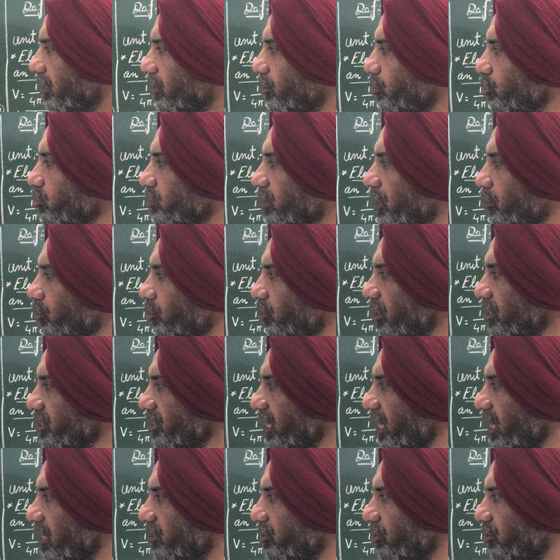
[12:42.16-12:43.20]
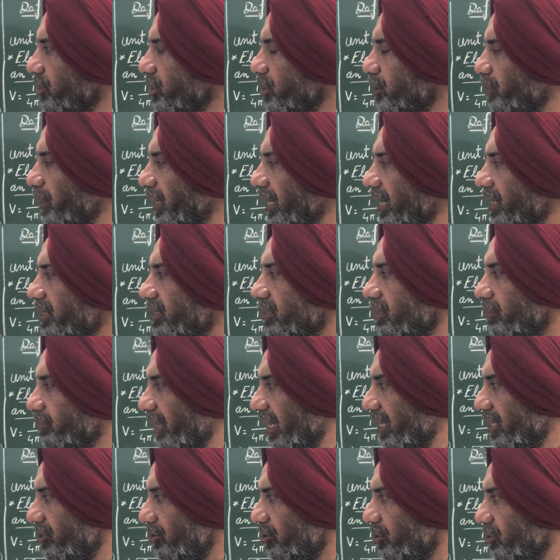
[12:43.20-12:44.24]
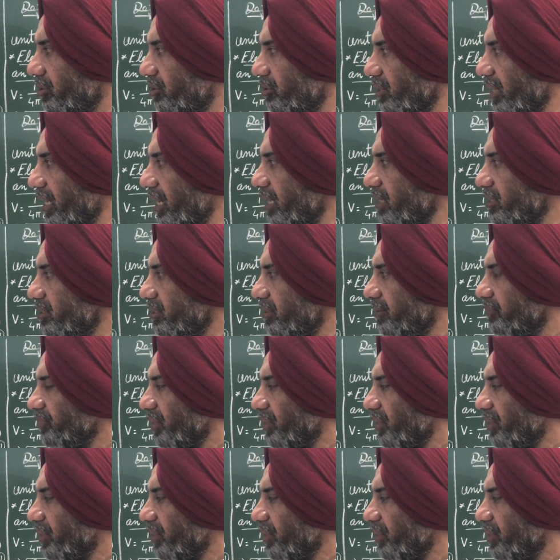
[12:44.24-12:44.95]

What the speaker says: Q is the total charge on each plate, magnitude of charge,